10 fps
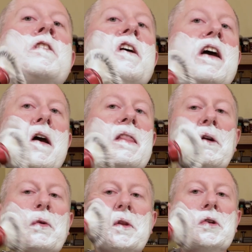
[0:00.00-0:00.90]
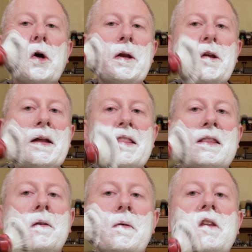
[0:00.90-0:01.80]
and they're really drawn to like
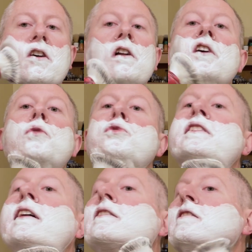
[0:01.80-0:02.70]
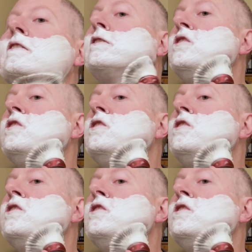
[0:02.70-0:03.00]
the cologne scents.